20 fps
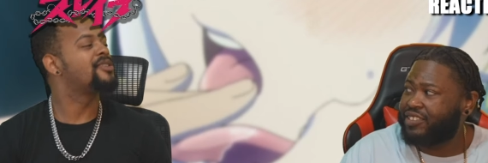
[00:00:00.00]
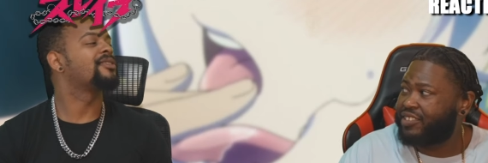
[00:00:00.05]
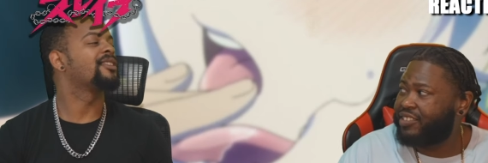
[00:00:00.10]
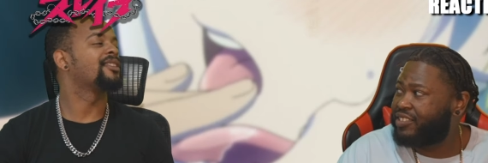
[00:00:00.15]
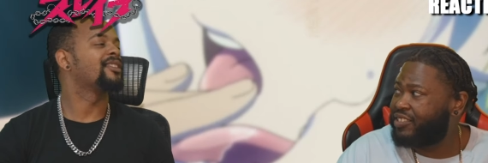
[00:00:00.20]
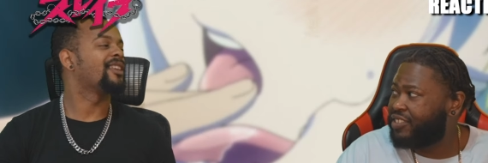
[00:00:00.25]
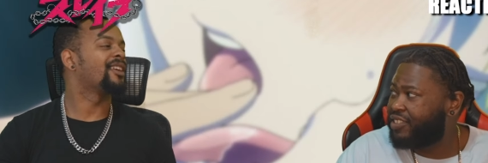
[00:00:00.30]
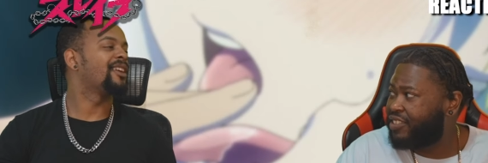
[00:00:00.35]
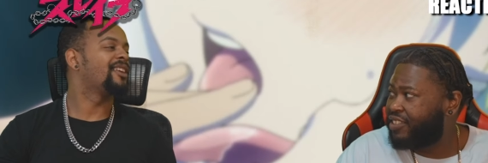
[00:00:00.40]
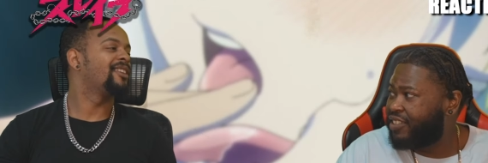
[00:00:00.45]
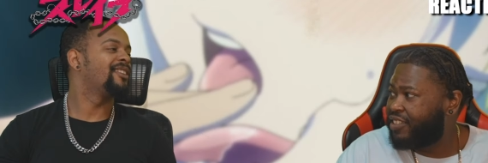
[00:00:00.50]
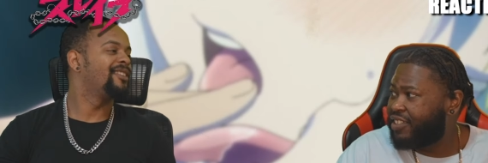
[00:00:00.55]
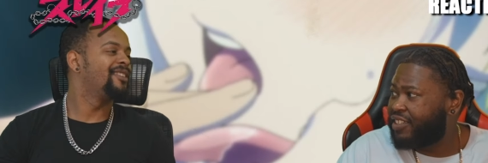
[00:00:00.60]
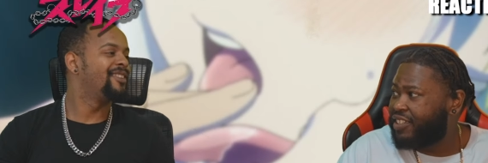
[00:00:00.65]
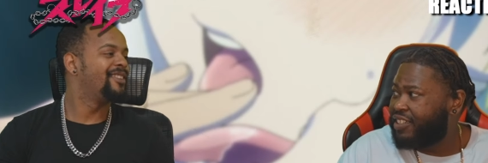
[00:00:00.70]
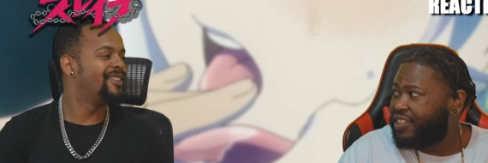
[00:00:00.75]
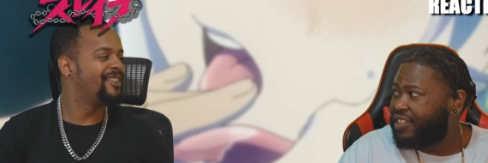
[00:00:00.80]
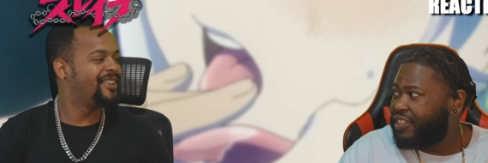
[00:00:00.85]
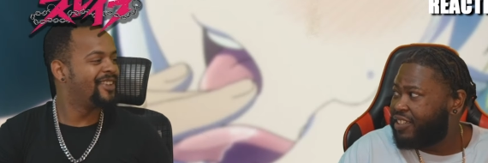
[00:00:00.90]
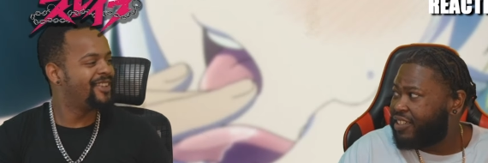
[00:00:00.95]
Speaker 1: say that?
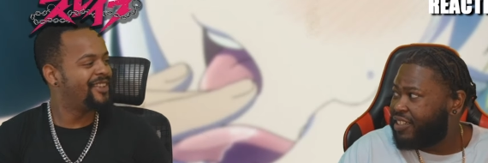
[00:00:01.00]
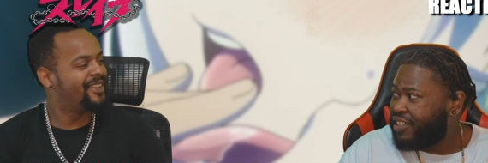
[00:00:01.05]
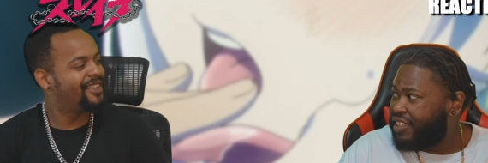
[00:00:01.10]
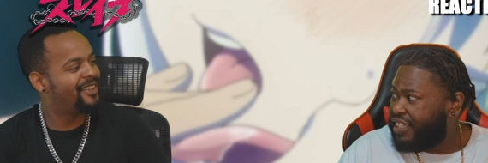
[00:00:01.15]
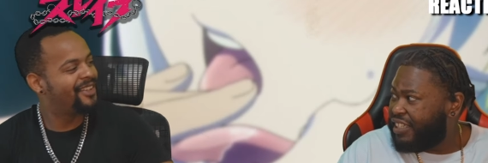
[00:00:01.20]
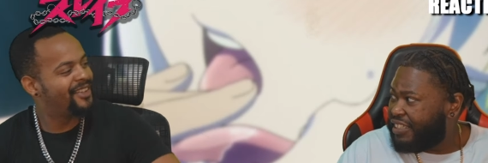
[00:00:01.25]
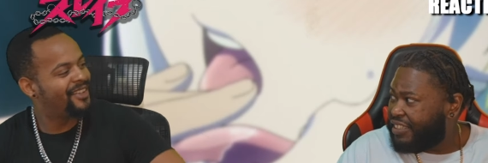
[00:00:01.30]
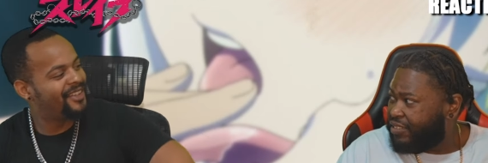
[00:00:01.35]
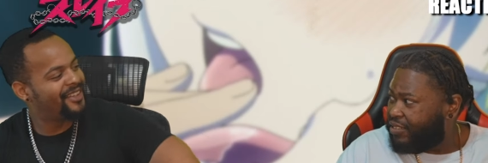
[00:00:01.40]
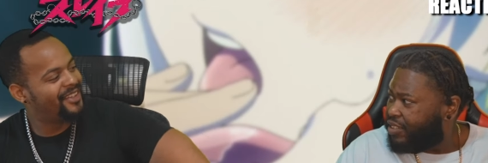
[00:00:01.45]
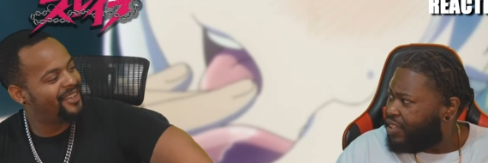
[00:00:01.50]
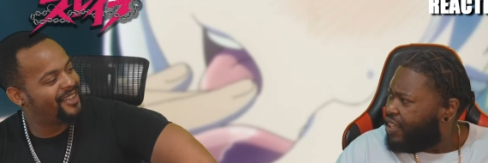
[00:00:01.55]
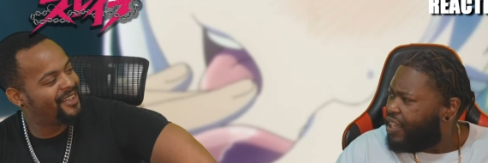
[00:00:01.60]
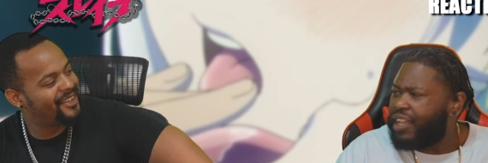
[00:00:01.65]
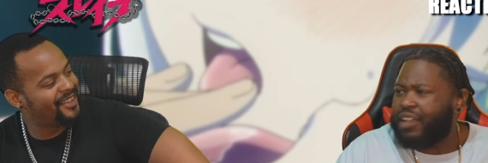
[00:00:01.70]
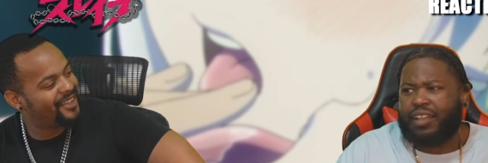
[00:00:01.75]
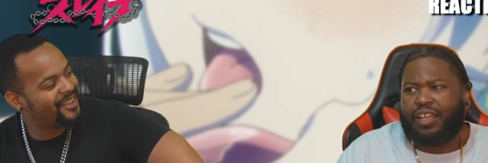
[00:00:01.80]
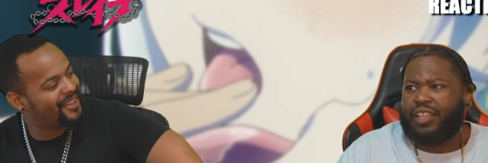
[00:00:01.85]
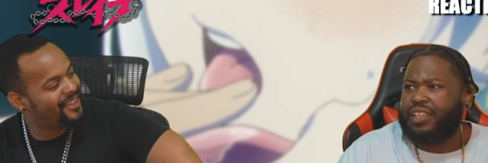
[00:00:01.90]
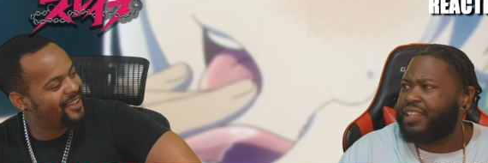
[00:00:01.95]

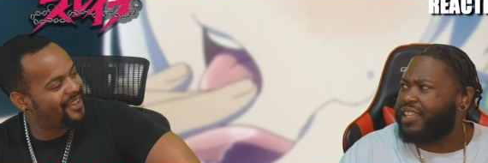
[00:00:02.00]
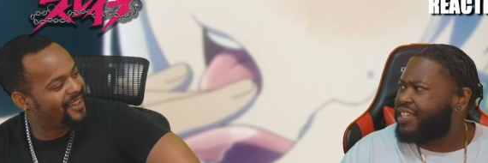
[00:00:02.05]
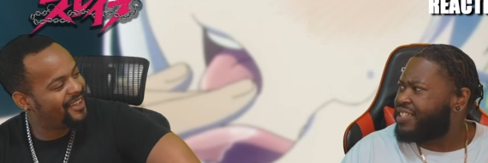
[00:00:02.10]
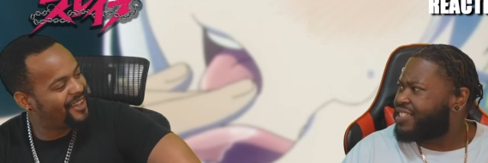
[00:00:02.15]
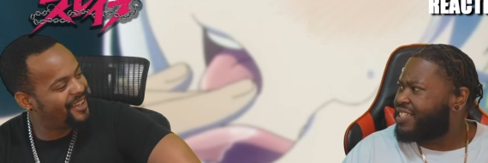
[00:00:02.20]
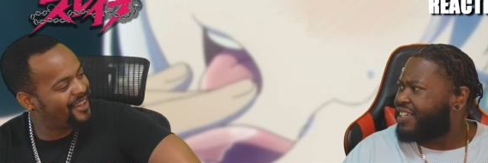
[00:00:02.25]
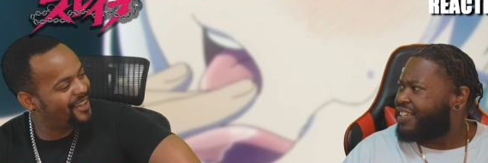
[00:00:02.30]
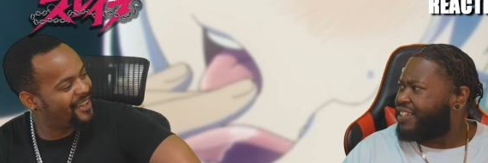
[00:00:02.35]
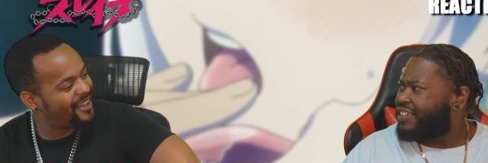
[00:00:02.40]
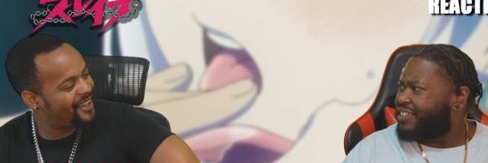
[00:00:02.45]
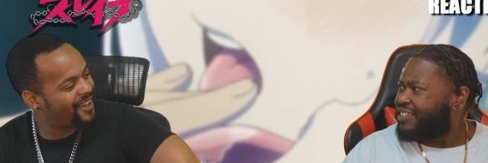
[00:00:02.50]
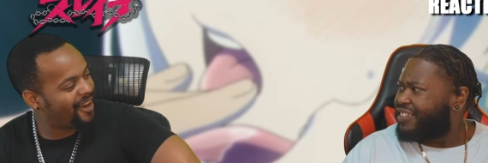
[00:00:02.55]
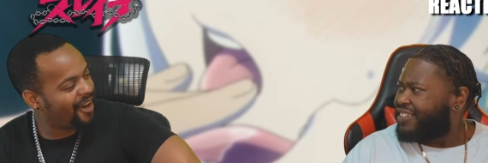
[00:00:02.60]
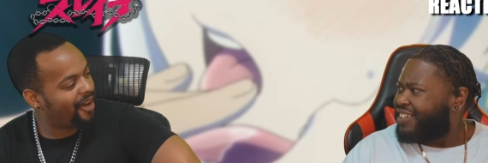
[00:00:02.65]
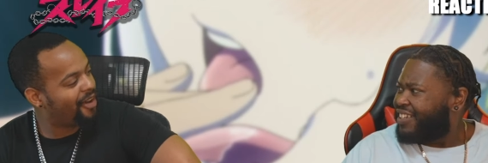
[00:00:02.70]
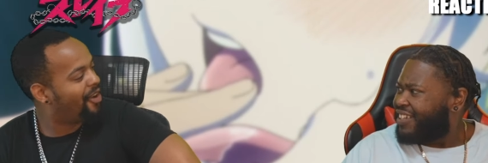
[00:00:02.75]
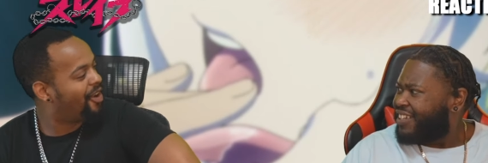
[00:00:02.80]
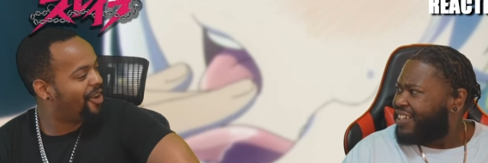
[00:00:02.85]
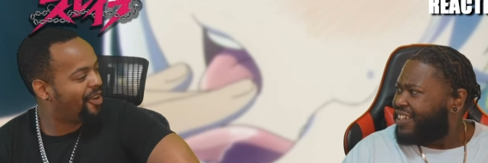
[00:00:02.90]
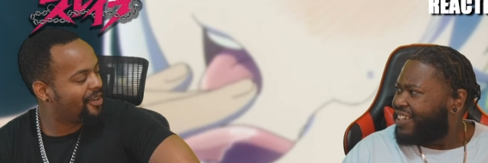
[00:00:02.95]
Listen.
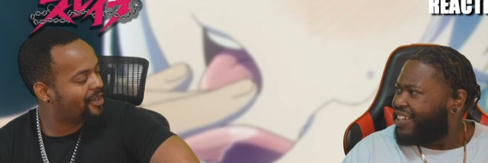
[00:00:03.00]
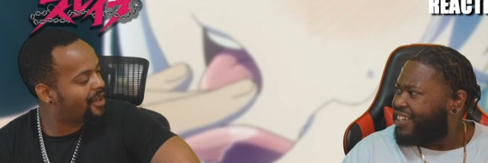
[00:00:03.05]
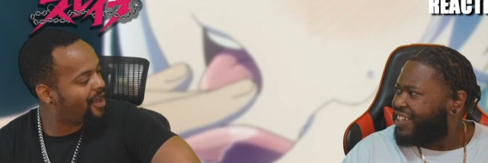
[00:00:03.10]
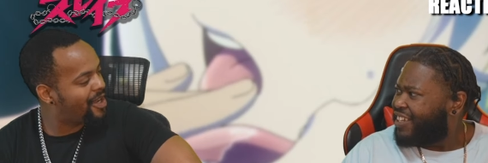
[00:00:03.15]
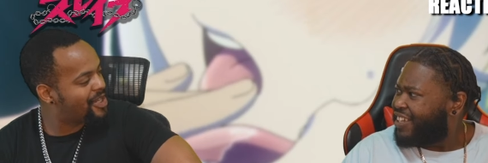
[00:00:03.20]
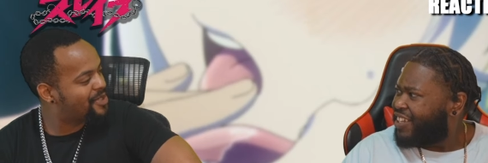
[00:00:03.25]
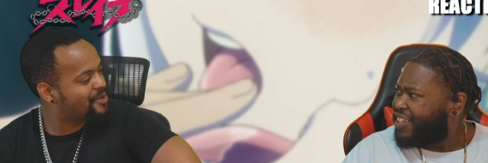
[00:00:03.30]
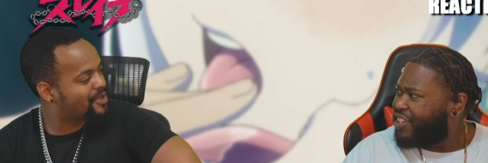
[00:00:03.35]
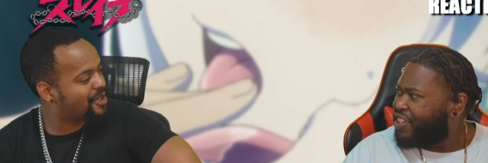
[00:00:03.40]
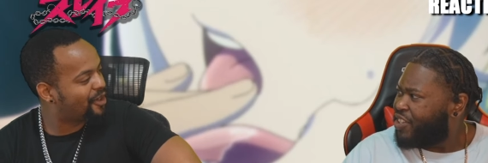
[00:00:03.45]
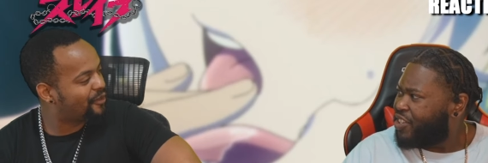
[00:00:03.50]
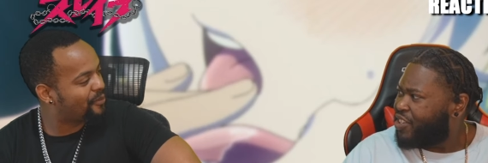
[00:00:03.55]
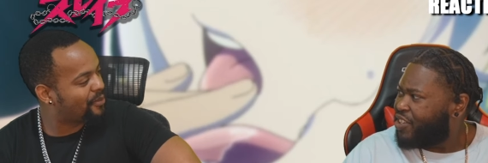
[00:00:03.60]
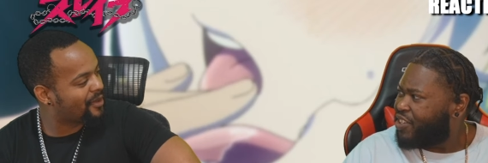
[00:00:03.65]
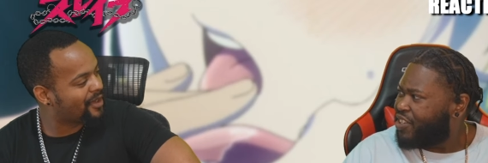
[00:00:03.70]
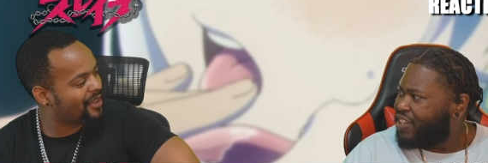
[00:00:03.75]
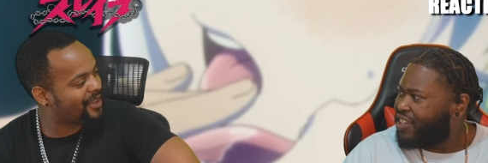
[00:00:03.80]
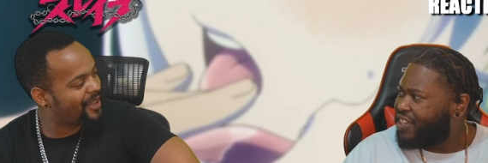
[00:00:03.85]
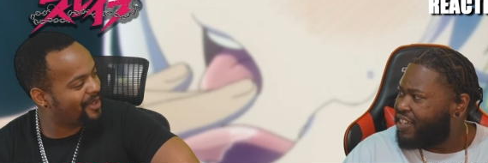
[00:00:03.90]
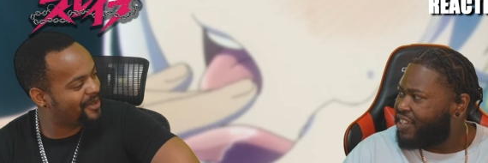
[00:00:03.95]
Are all gods self
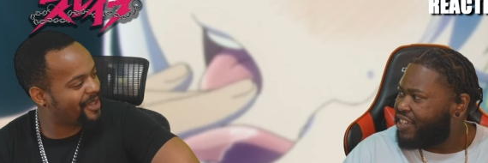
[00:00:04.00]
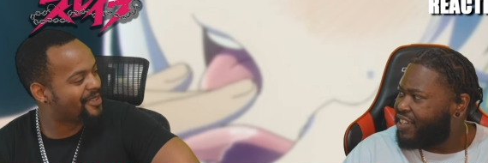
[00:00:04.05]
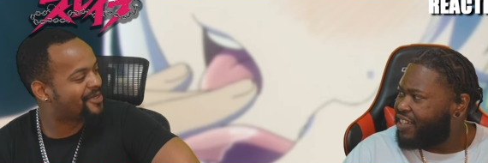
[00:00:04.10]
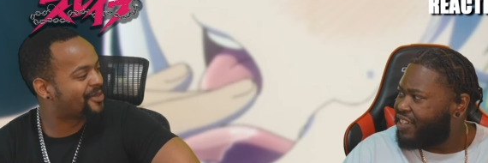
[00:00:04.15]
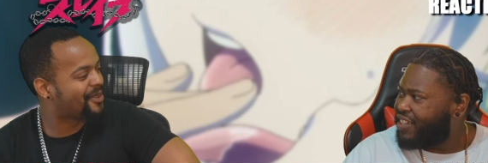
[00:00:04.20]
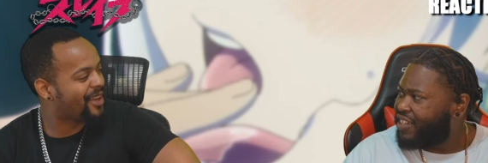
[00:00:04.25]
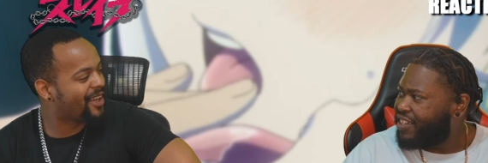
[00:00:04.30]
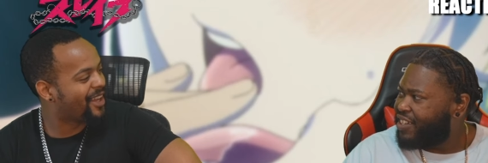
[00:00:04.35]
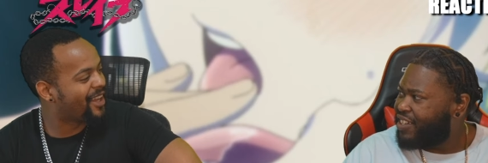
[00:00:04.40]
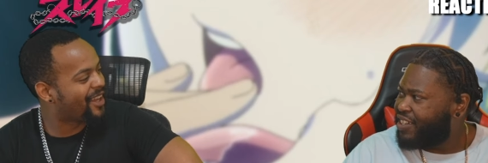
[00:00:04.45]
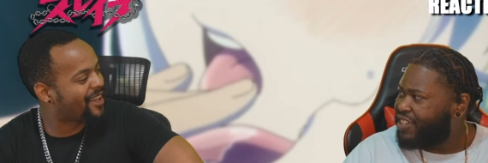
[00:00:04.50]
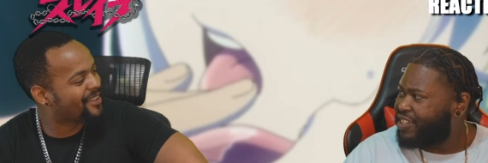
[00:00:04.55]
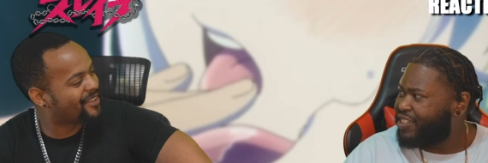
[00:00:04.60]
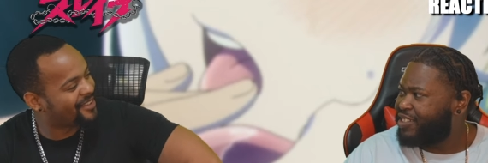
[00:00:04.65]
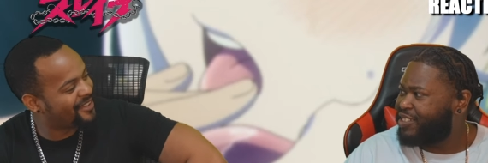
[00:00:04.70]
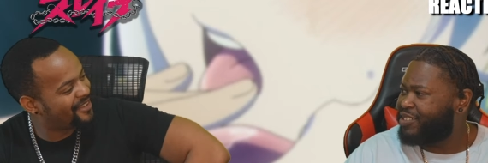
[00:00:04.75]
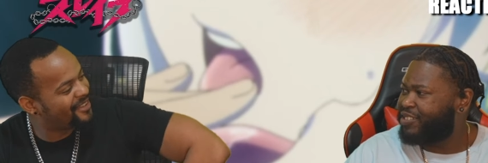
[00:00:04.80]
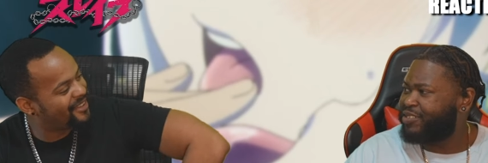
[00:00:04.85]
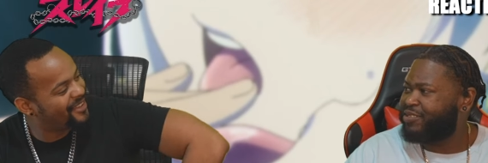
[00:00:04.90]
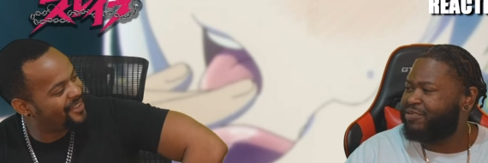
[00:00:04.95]
proclaimed? That's why I
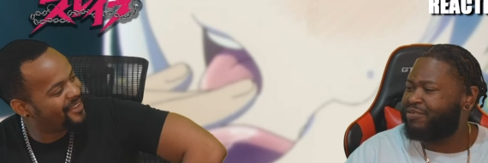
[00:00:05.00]
asked.